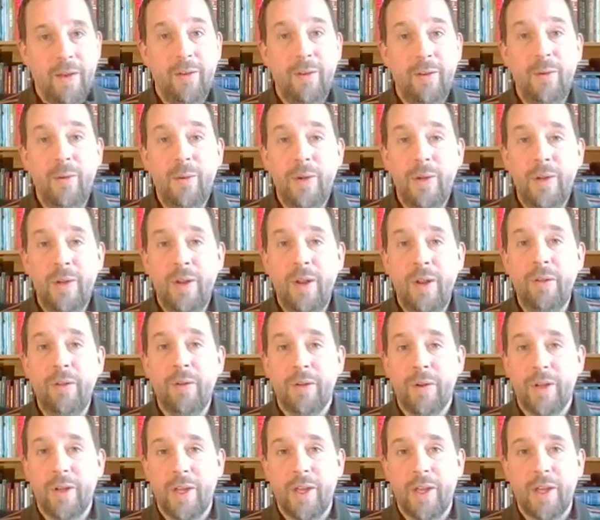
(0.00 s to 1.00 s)
to another
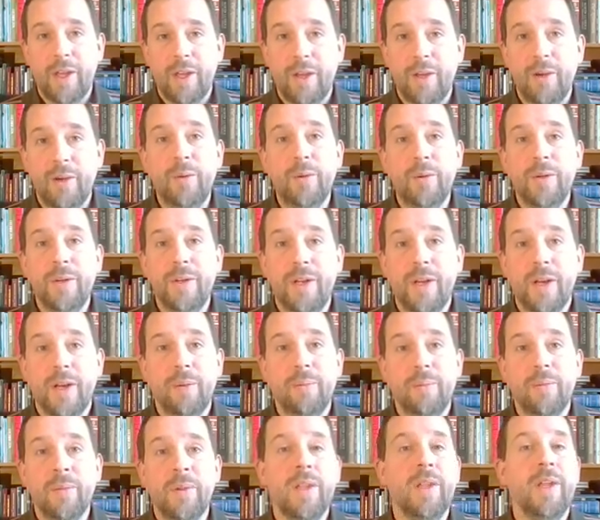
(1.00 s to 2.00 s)
king who would
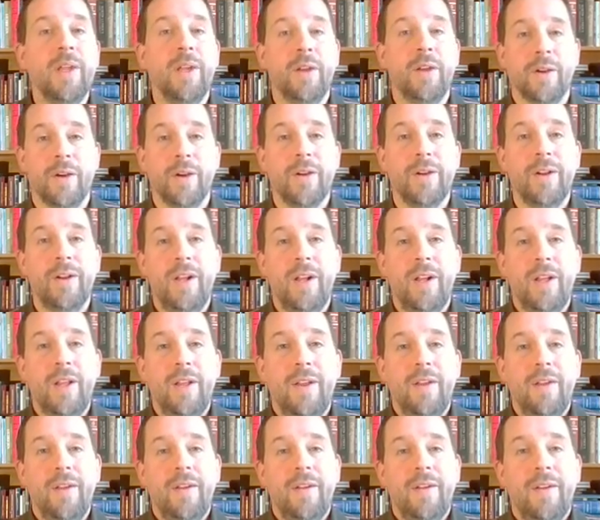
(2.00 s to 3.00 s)
come later
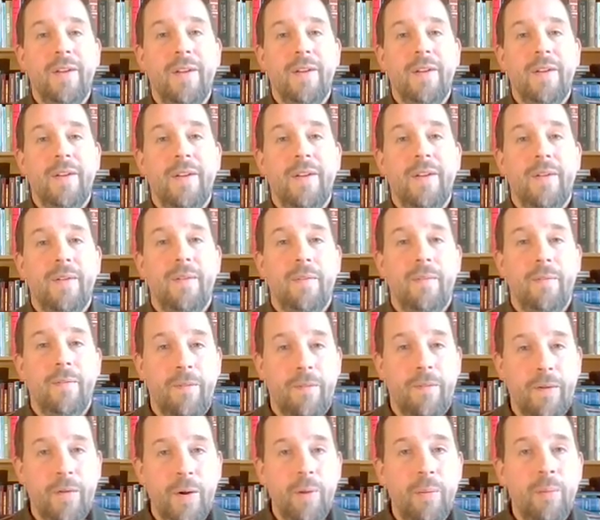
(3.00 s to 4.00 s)

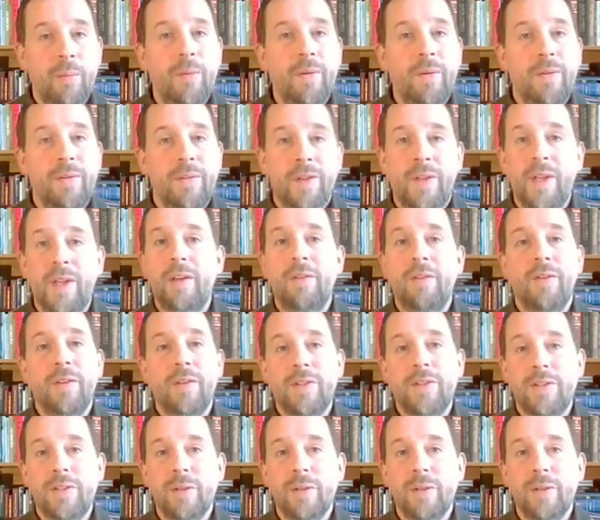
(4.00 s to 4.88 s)
from David's